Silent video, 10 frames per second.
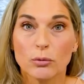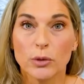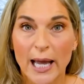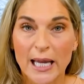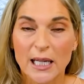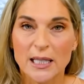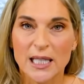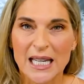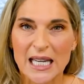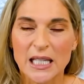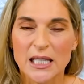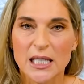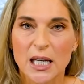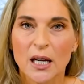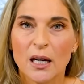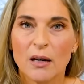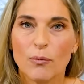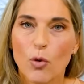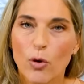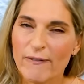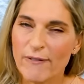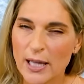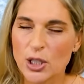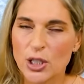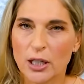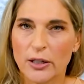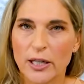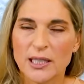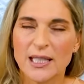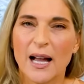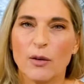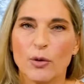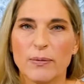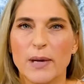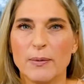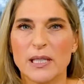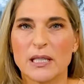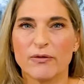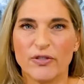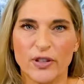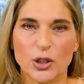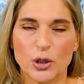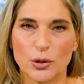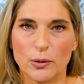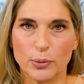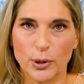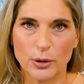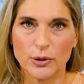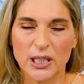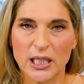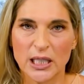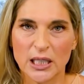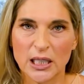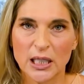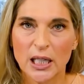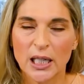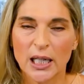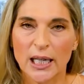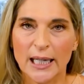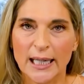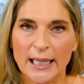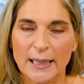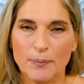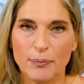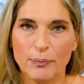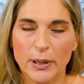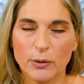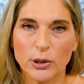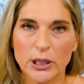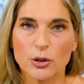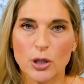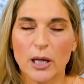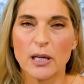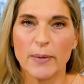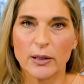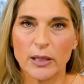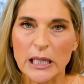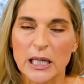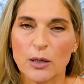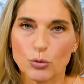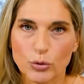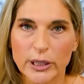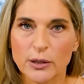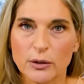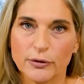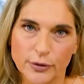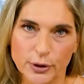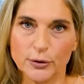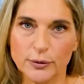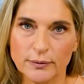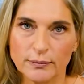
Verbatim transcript: like to eat more vegetarian style with maybe some fish protein. Um, but really, you're talking about eating real food.